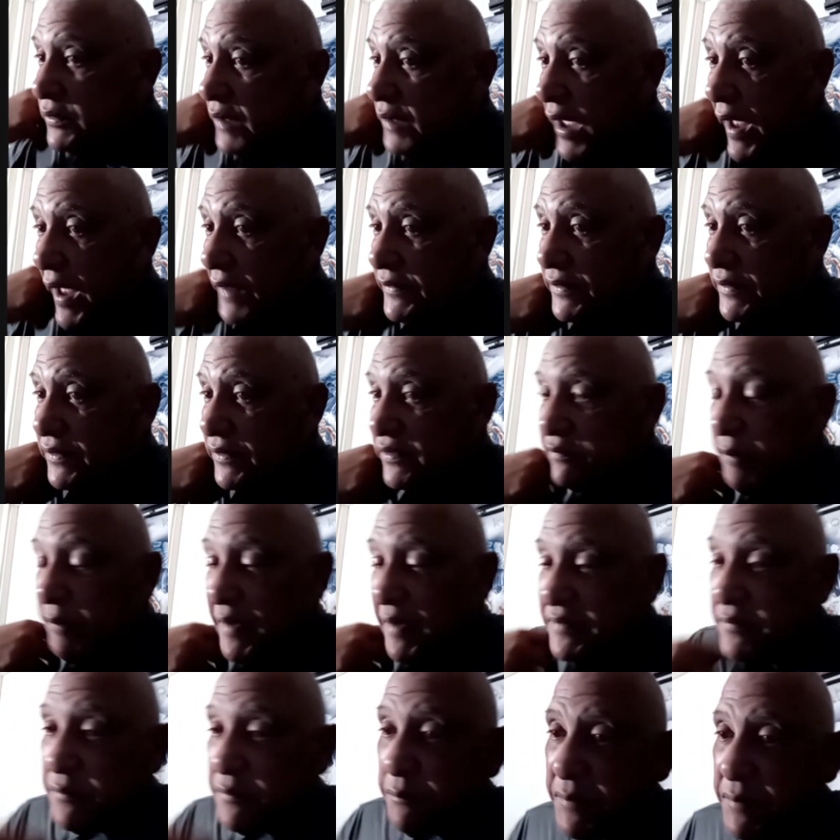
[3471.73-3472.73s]
I didn't
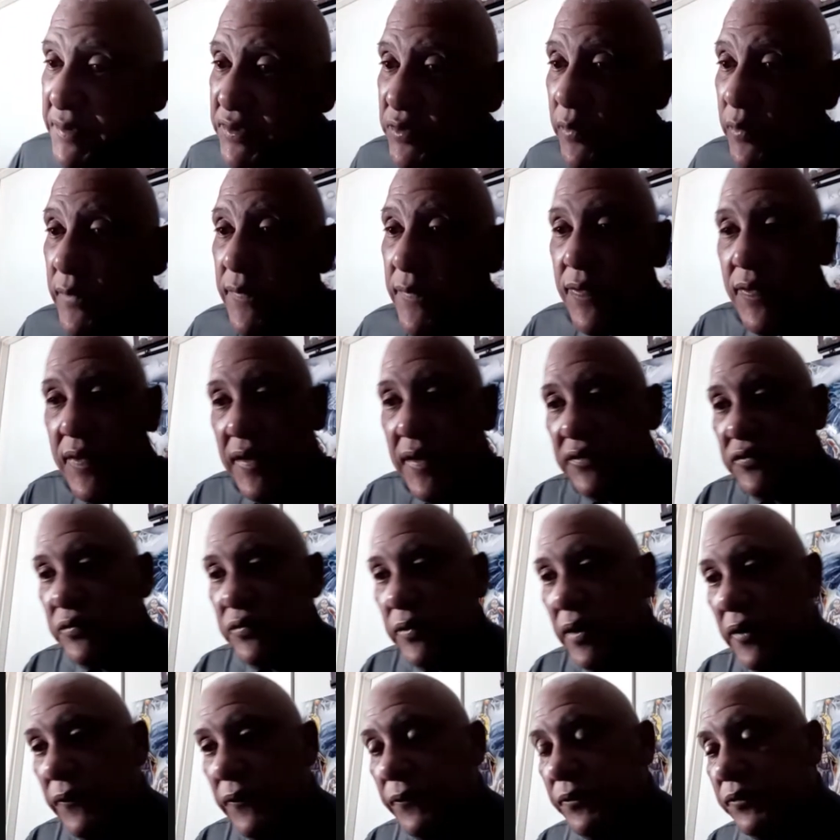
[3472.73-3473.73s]
expect them to be doing this
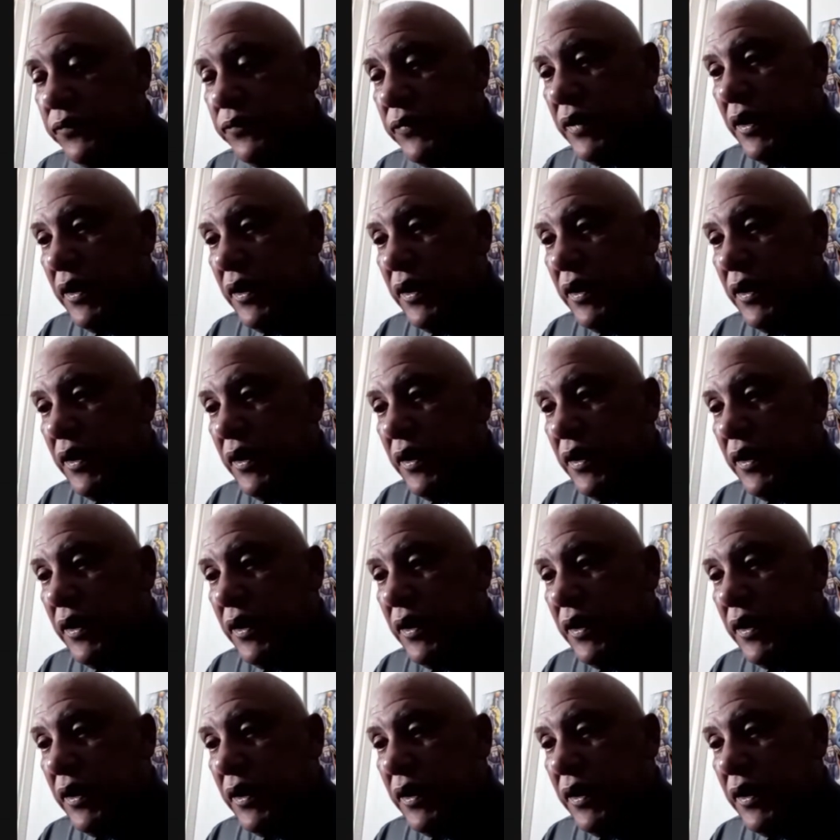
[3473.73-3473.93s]
well.